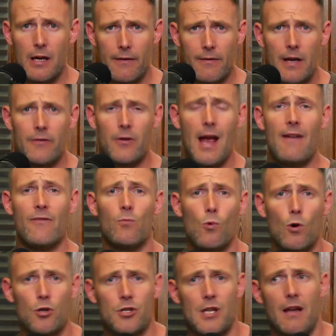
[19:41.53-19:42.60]
If you haven't
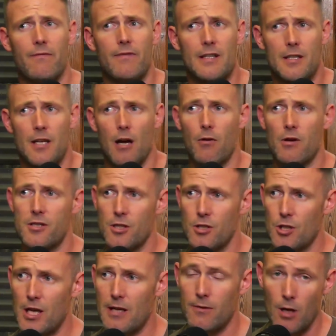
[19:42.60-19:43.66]
watched that video, I
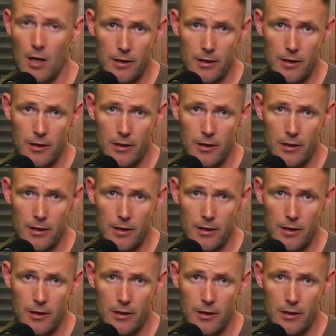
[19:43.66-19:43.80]
suggest,